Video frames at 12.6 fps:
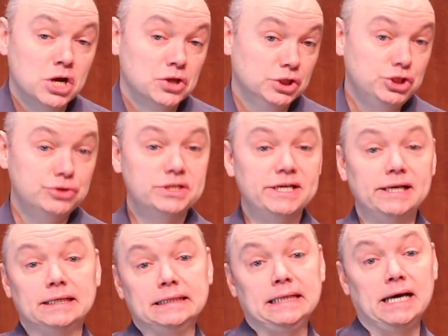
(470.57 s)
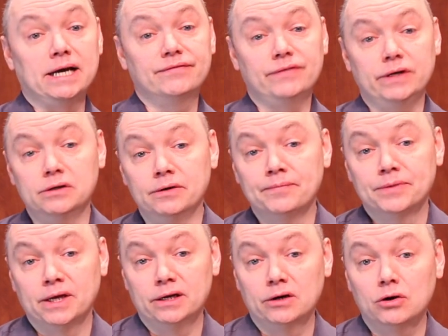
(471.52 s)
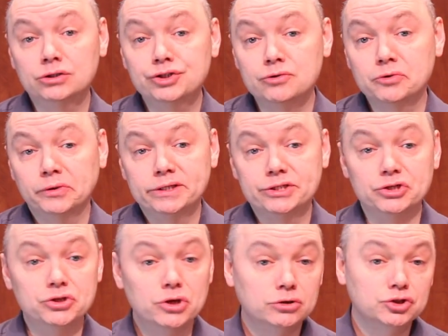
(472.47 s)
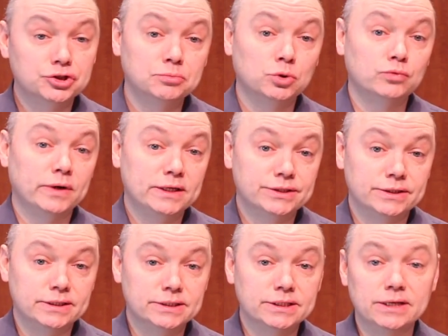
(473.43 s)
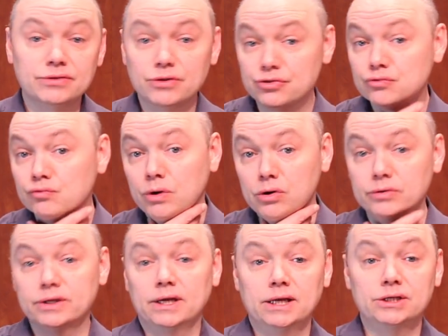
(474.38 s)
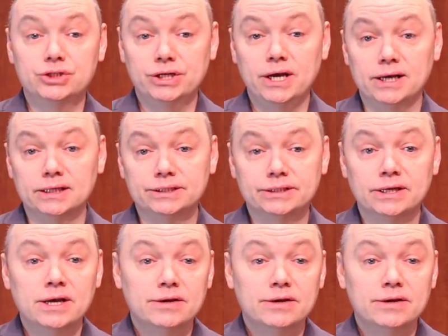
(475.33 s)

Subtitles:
This should take a lot of air, and it also creates a noticeable resonance in the throat and chest